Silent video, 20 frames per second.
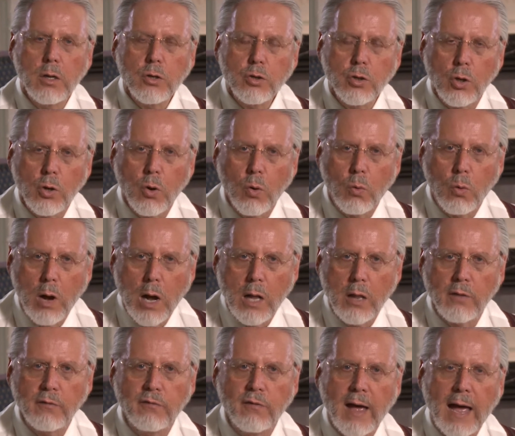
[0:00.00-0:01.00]
to
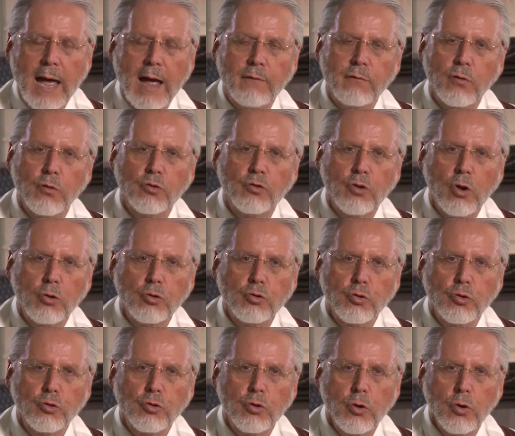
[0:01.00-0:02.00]
qualify for
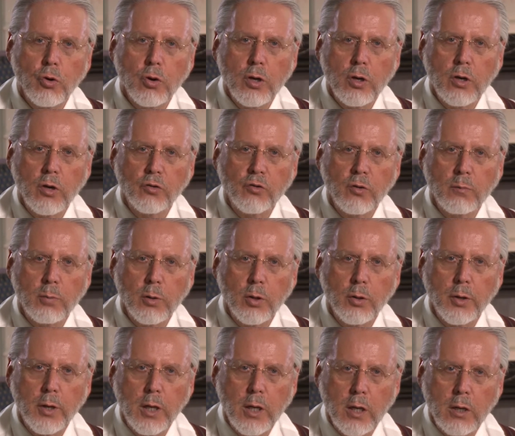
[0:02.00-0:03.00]
Social Security
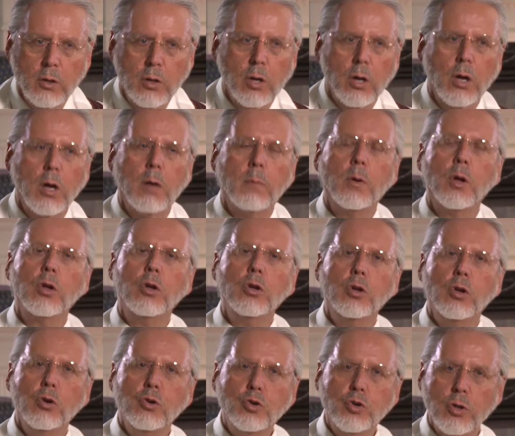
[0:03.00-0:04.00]
disability income,
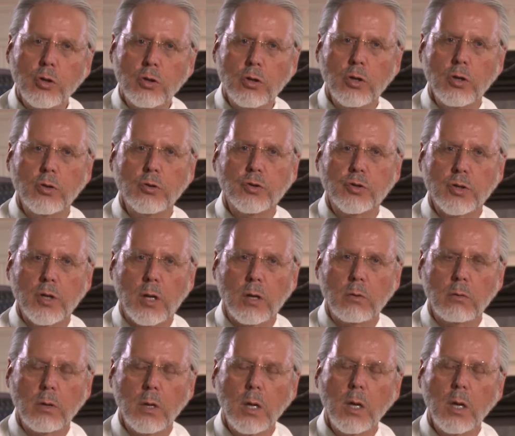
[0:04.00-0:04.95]
you should do so.